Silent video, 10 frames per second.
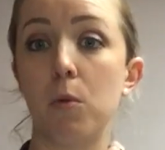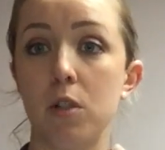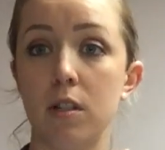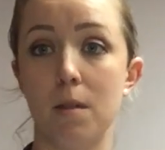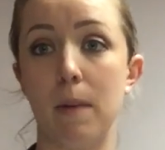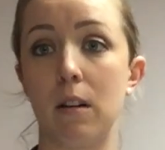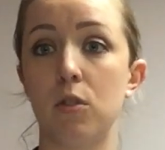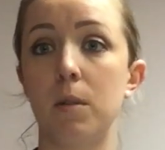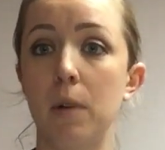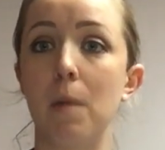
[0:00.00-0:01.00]
which is the
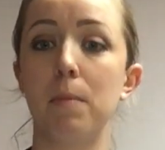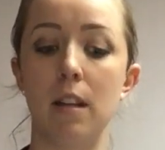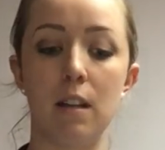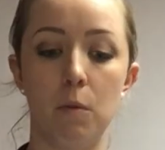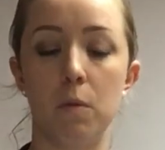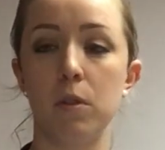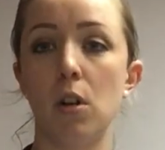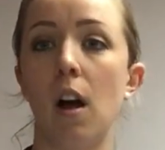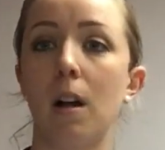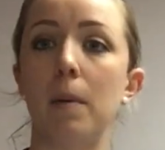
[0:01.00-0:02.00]
microchip company that we will
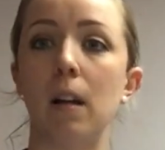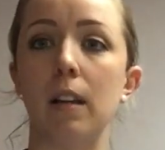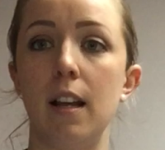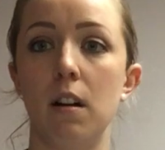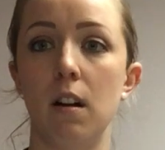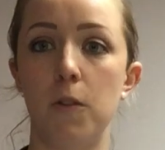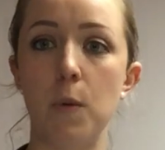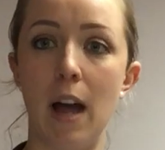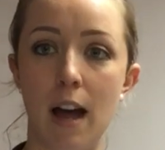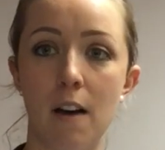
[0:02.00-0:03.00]
talk about later. If
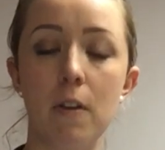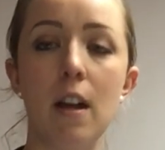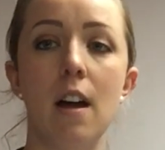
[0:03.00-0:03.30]
you have